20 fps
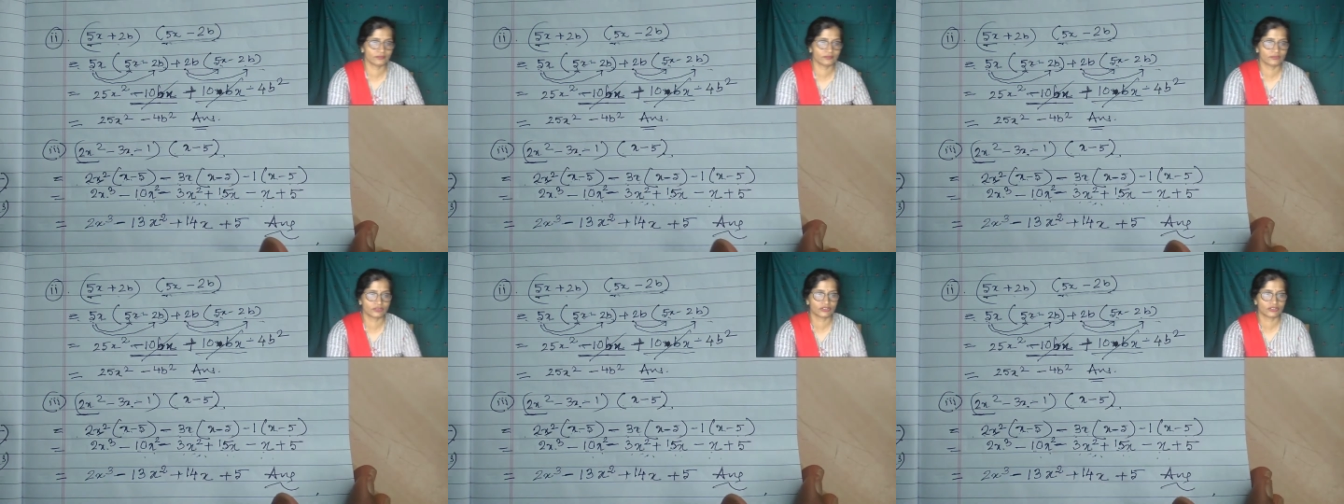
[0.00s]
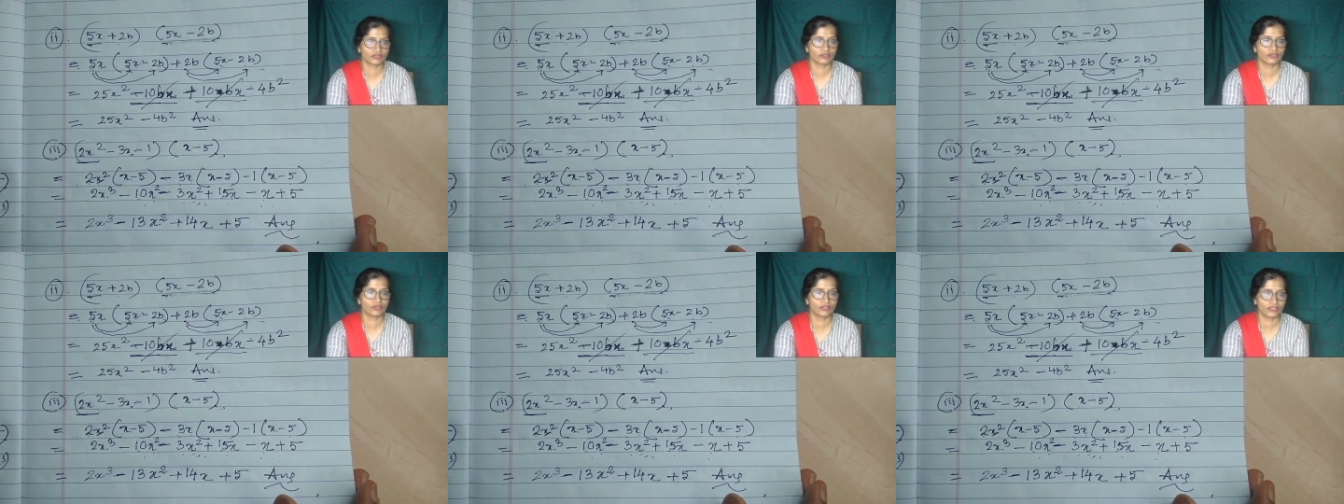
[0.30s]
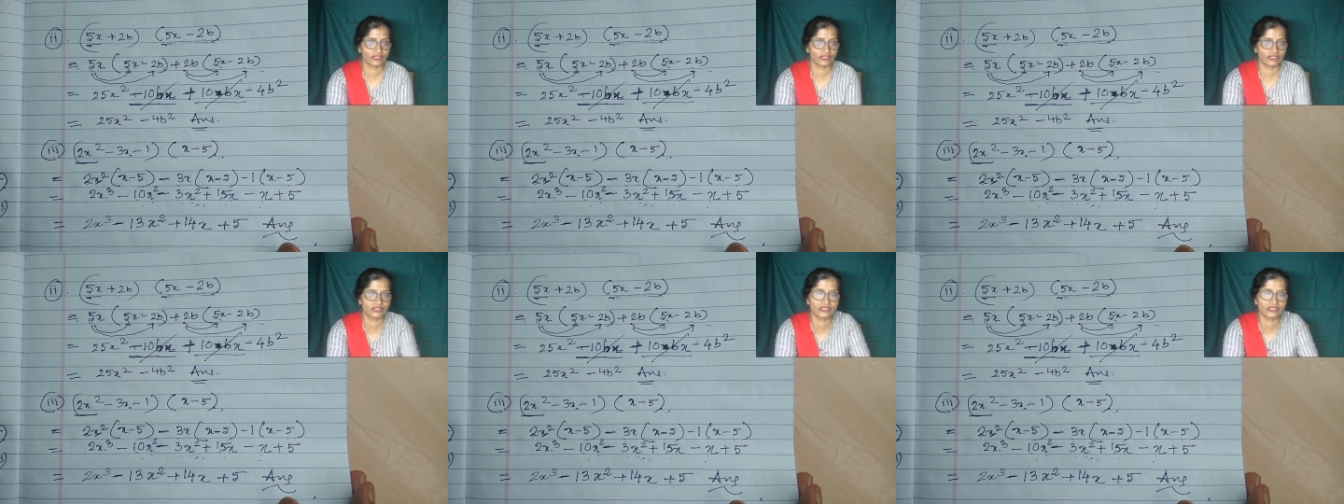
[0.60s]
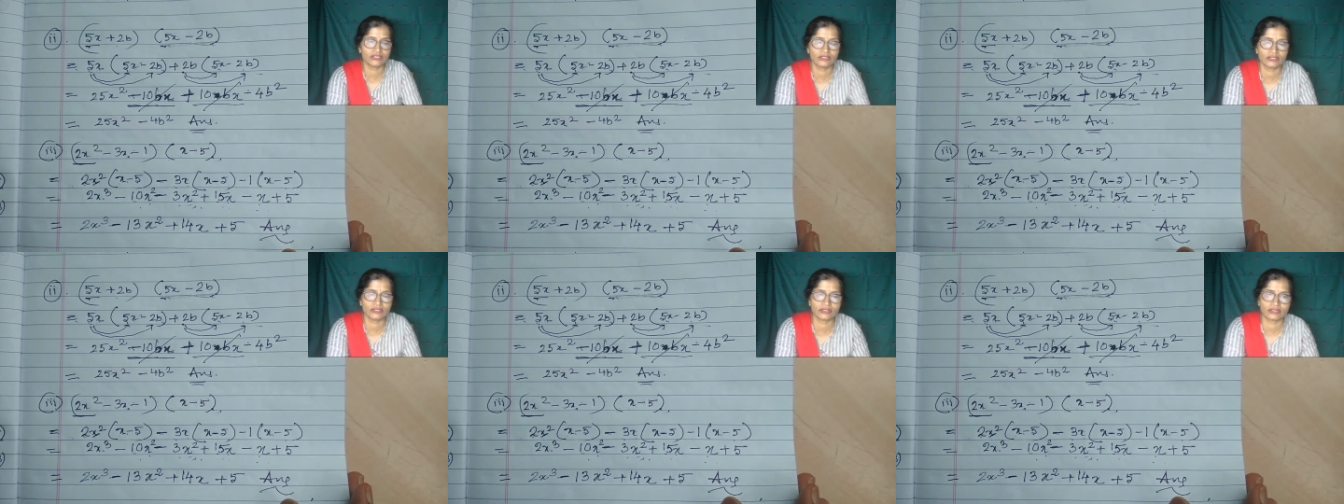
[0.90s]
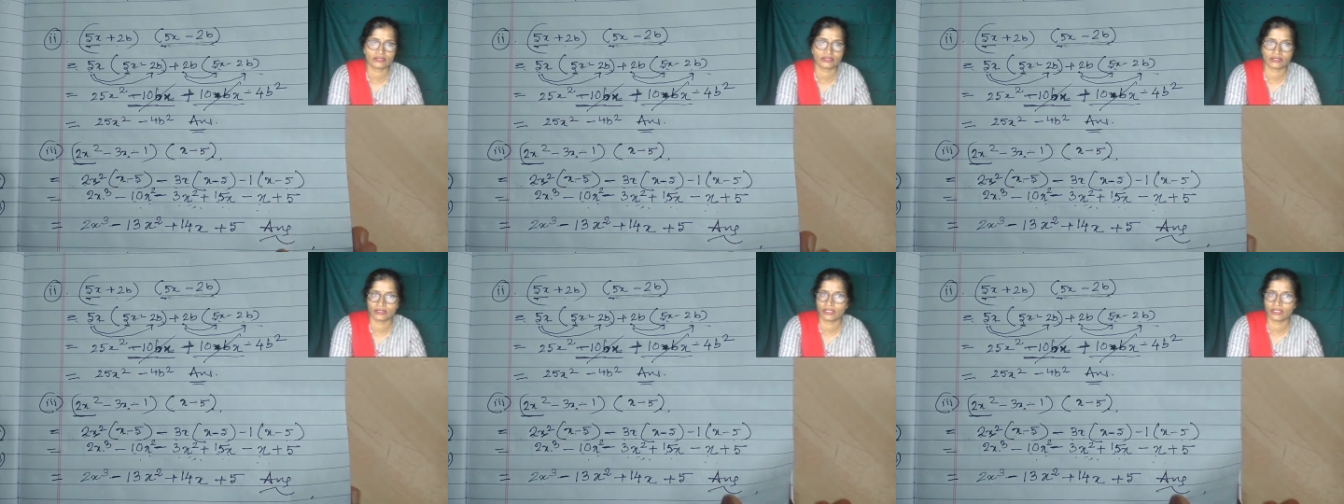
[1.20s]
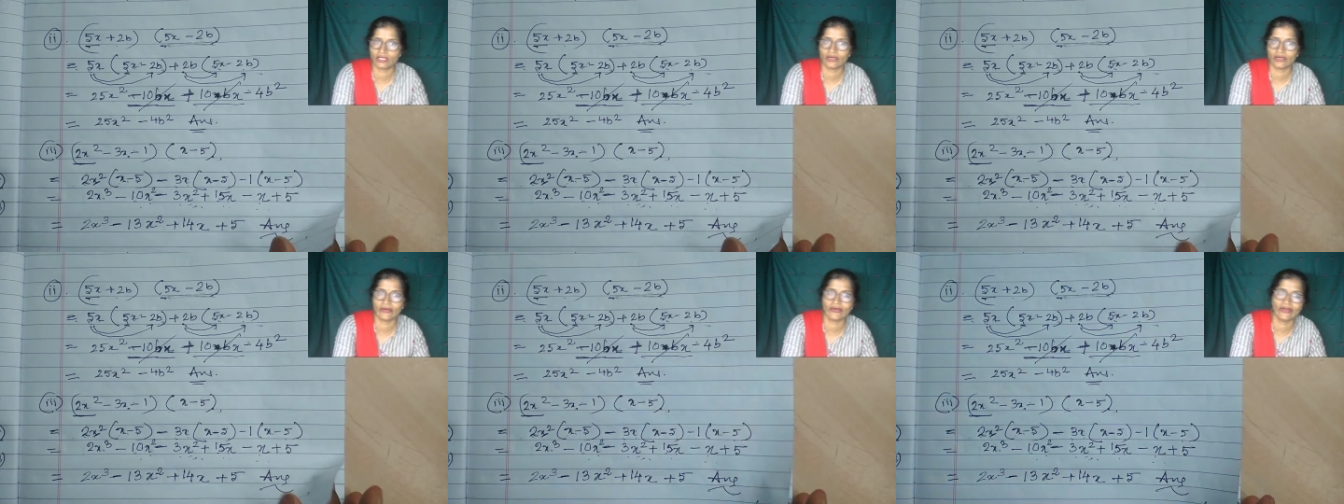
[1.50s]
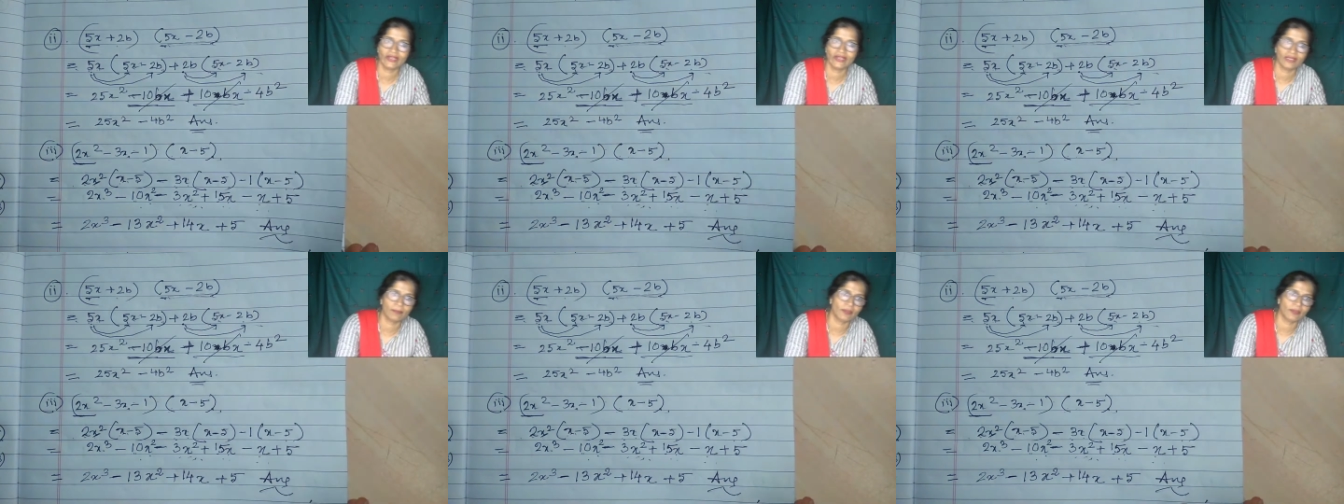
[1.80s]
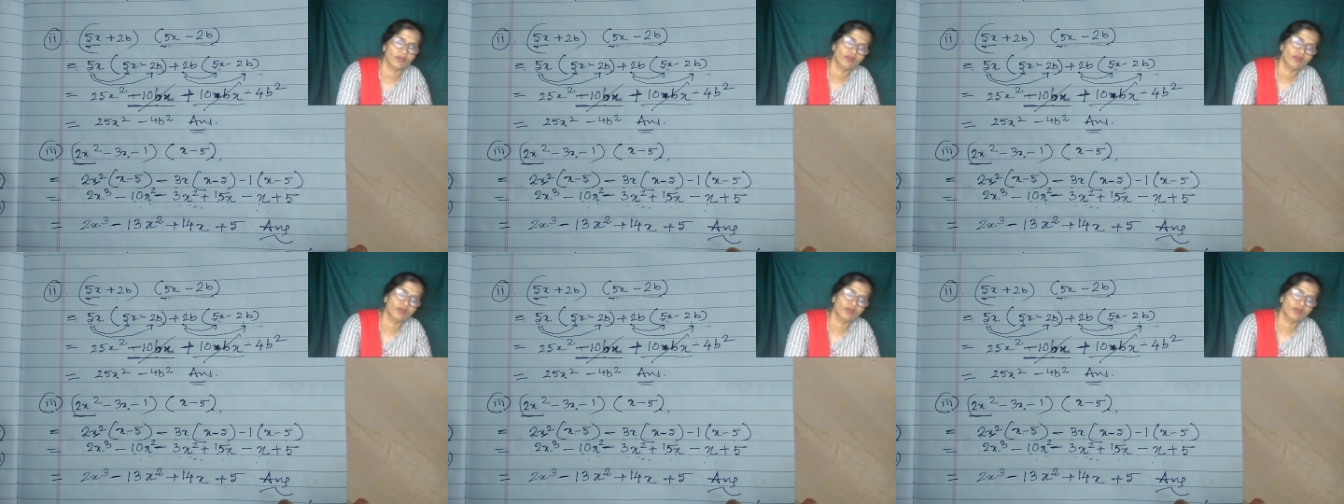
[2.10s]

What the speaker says: So this is all about